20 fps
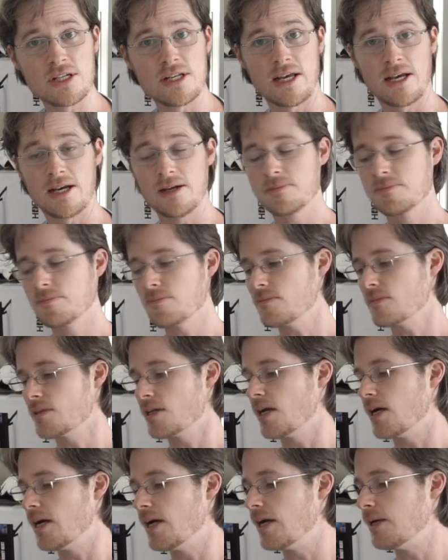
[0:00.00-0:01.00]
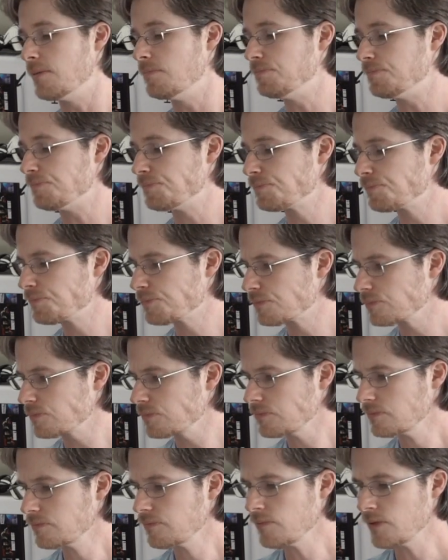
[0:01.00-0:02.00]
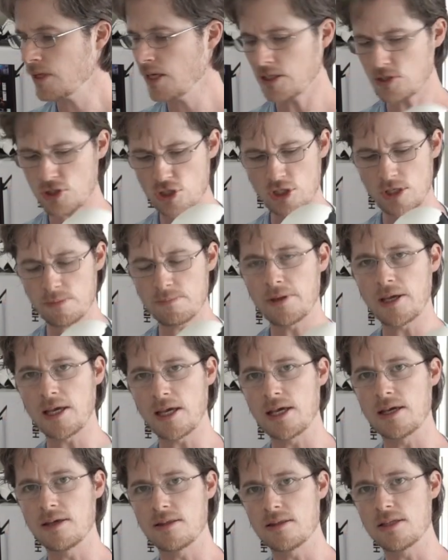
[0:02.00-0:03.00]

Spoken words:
now and just compare